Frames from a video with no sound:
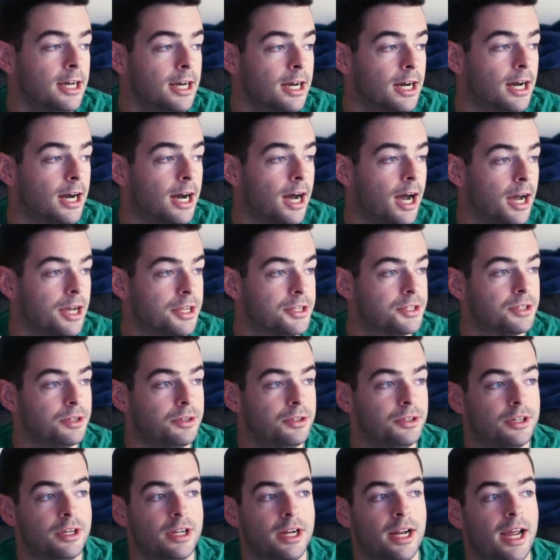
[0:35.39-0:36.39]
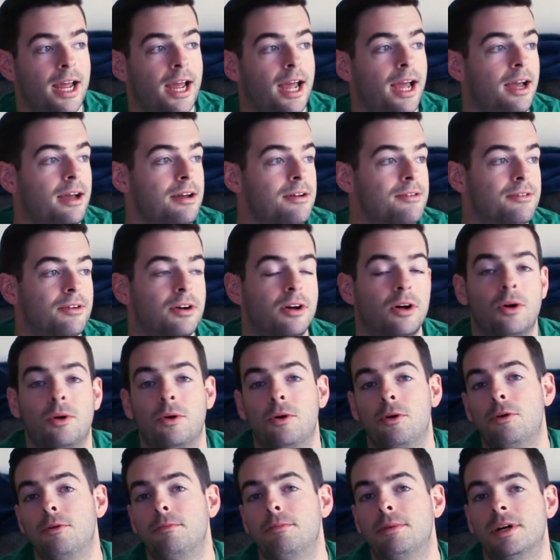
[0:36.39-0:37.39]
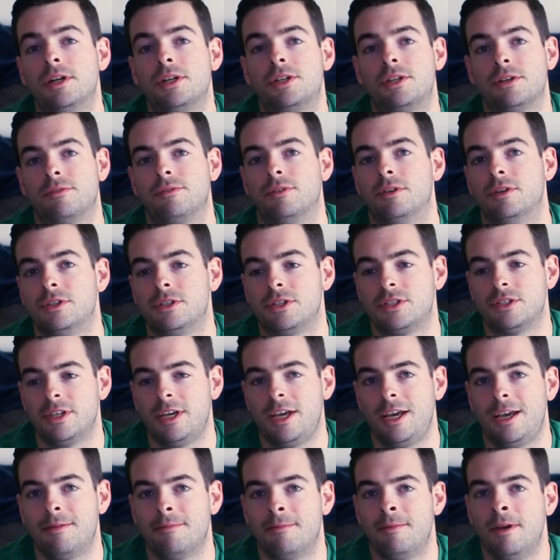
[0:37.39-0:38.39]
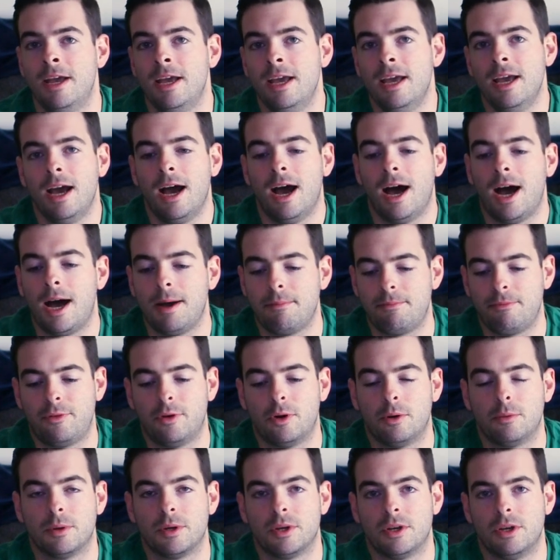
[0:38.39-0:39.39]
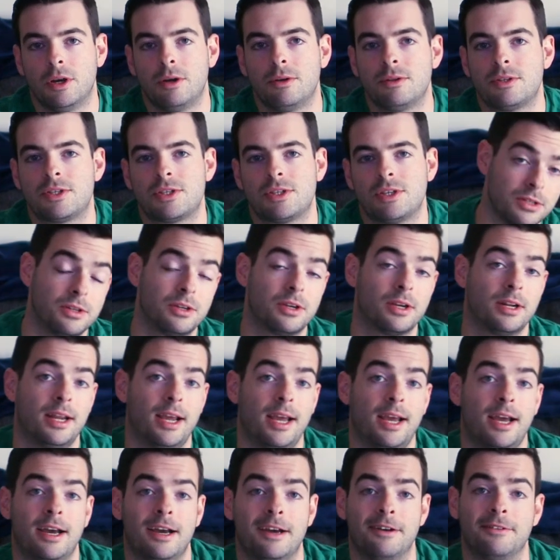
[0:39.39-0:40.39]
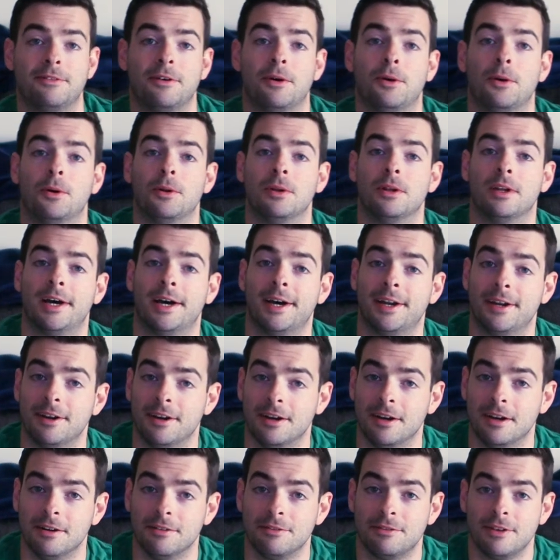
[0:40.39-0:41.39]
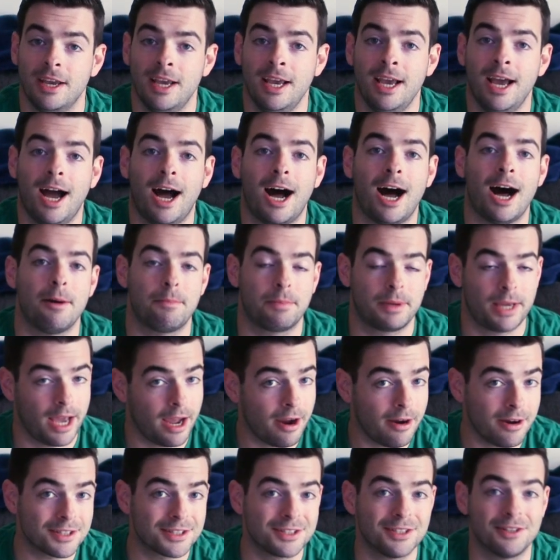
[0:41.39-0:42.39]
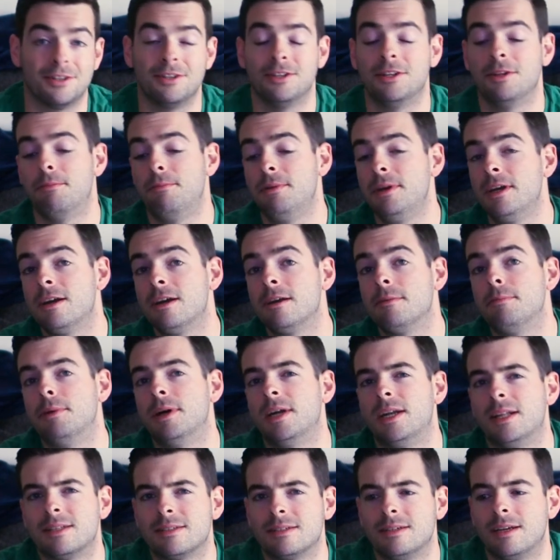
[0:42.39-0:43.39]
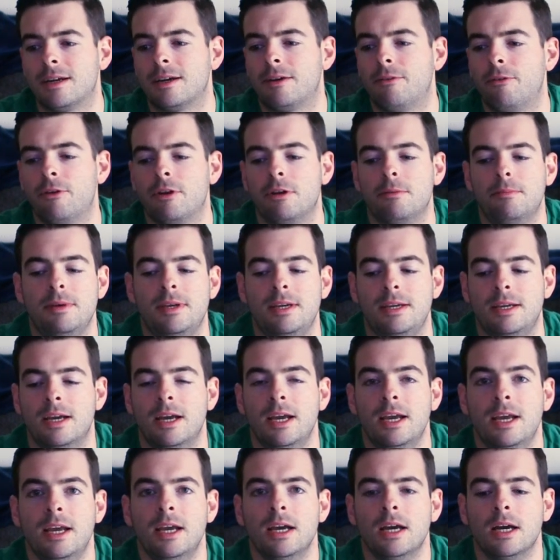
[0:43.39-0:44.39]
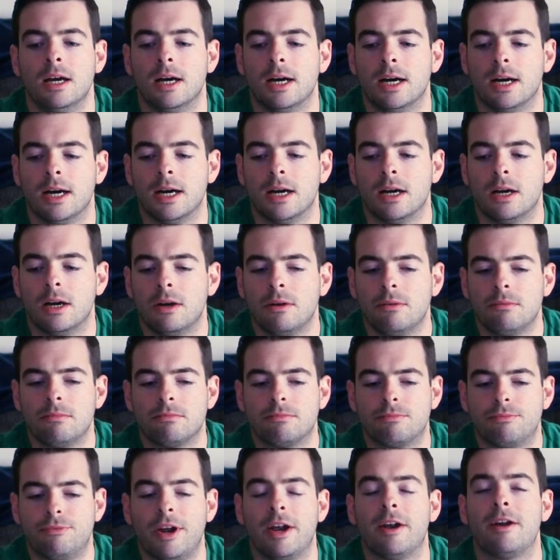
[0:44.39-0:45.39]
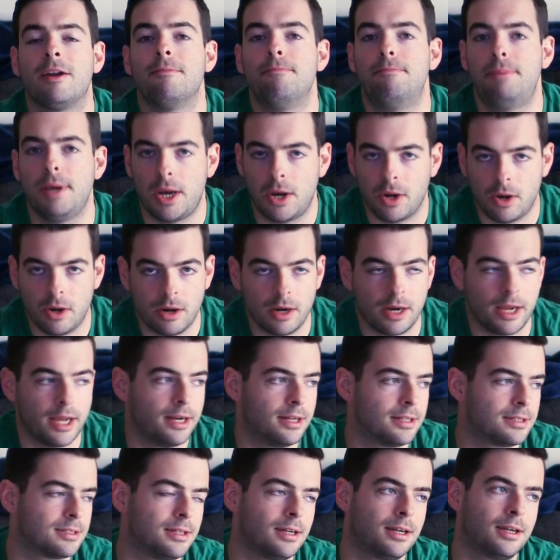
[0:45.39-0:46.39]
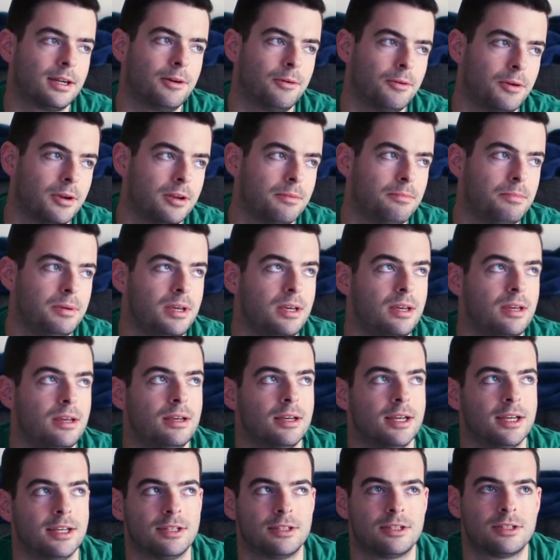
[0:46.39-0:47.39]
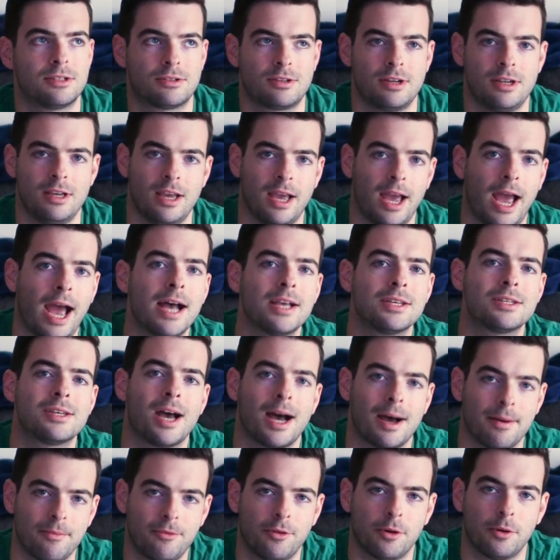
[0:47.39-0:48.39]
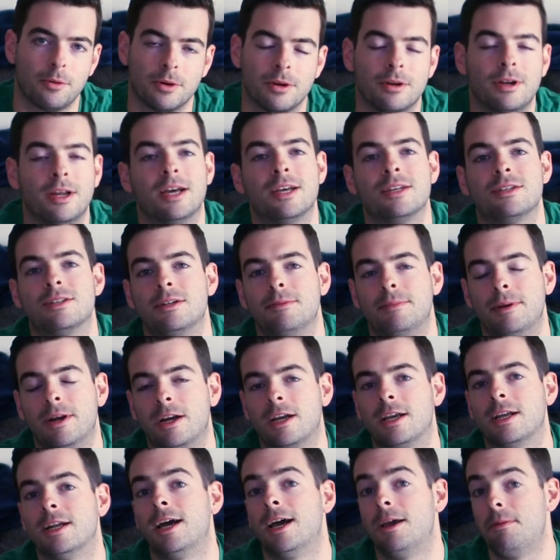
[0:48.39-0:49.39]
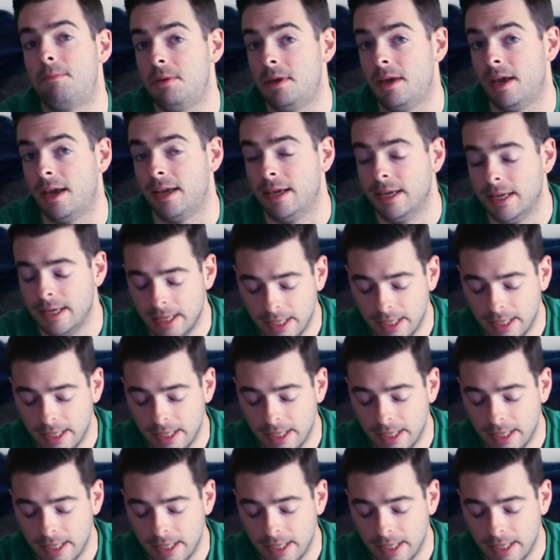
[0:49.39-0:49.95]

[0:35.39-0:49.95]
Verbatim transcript: Uh, so you're gonna have a whole bunch of those same hop forward notes and you're gonna have a whole lot of hop character in the beer, but it's not going to be uh, very bitter and it's not going to be as as hop forward as an American IPA.